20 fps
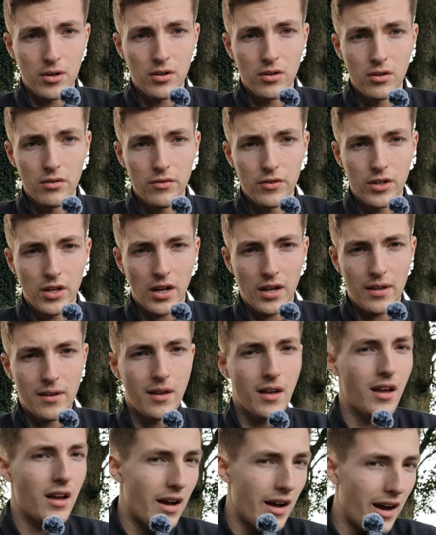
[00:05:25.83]
another day.
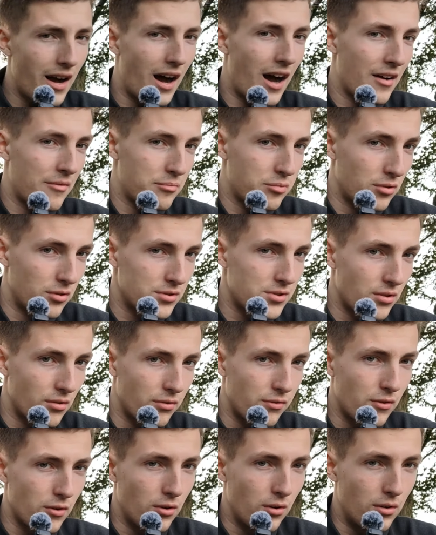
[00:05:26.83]
I've brought all
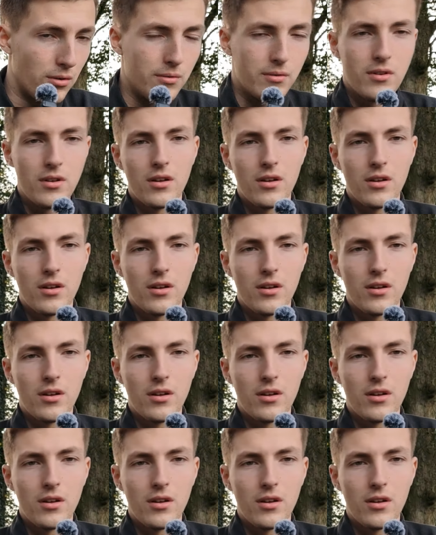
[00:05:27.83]
4.